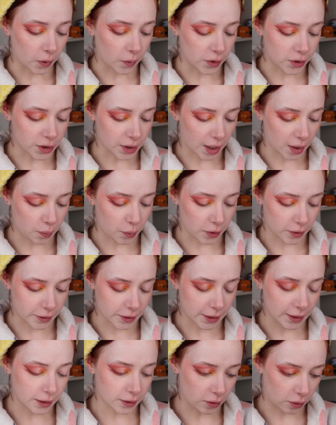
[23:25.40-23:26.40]
Which I
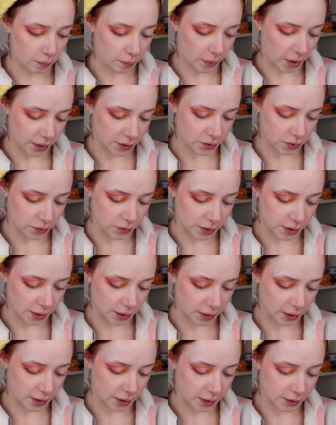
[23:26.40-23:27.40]
personally don't mind using
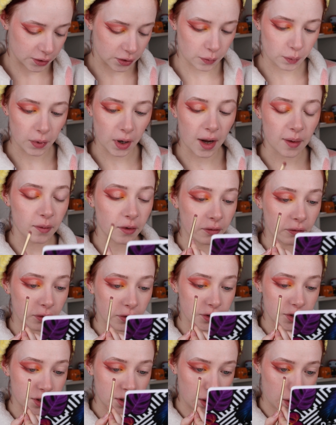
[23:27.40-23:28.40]
a glitter primer
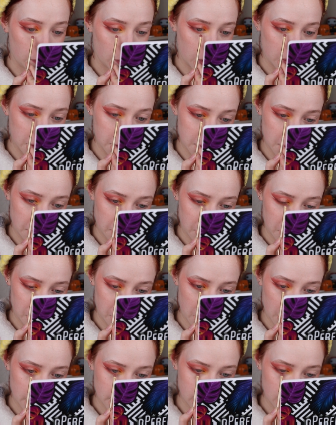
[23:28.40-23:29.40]
for shimmers if it
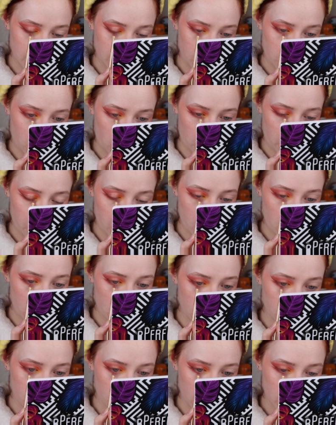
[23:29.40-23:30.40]
makes them pop
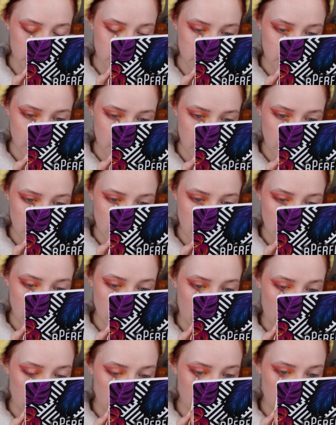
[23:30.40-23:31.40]
more, but
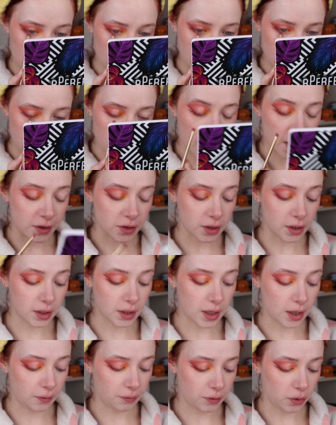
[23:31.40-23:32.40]
I can imagine
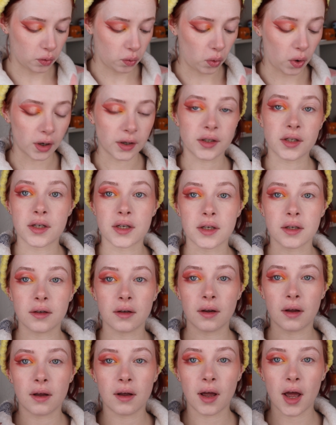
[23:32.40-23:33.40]
if you want
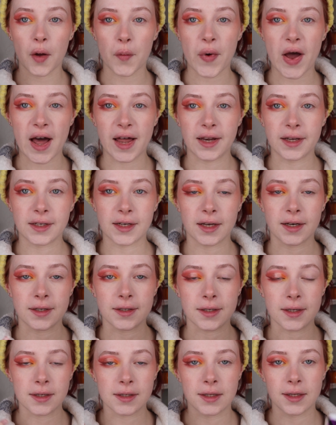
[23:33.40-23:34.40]
a palette that
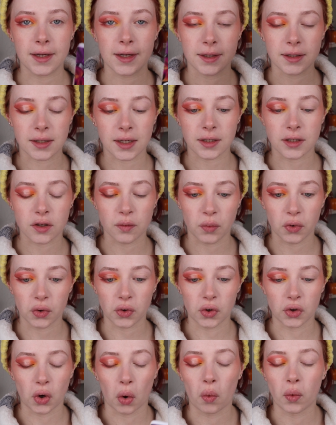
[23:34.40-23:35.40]
is easily accessible,
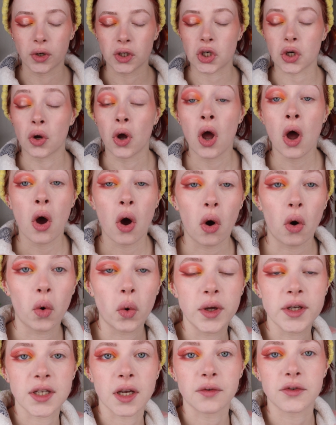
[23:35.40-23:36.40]
you don't want to
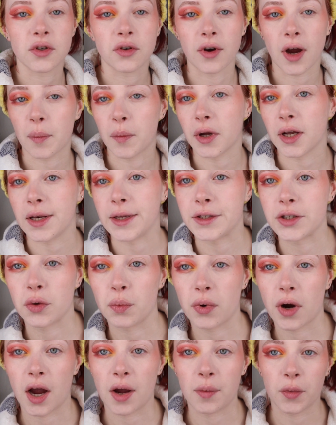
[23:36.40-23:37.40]
always have to grab a glitter
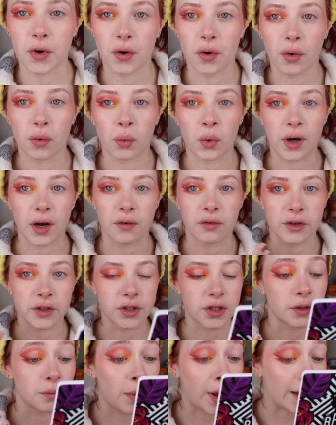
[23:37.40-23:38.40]
primer or whatever
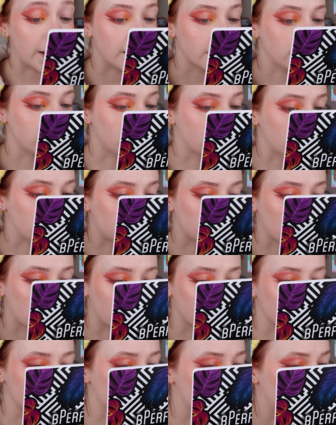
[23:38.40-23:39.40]
to make the products